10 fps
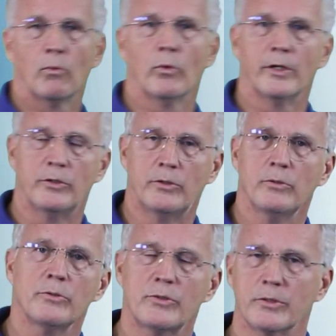
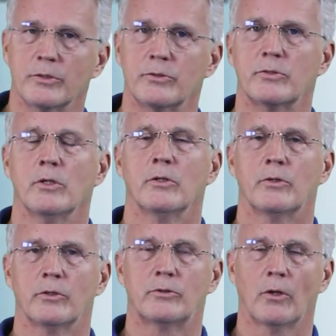reduces
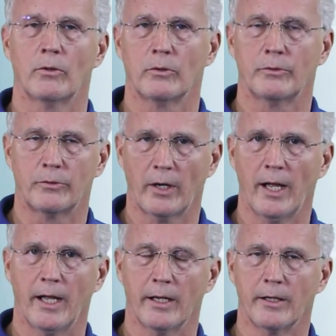the total
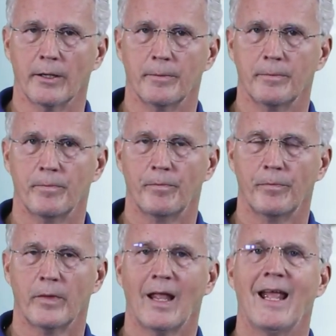drag.
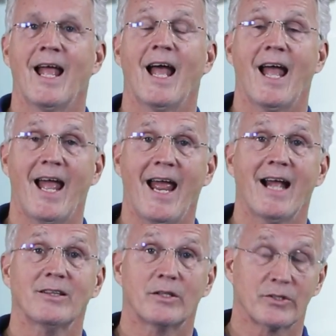
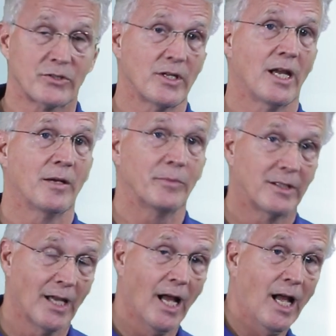At the same
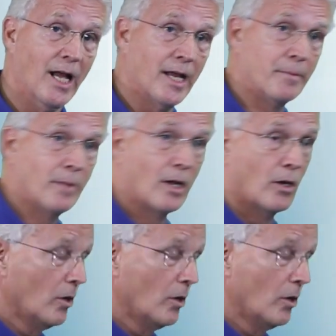time,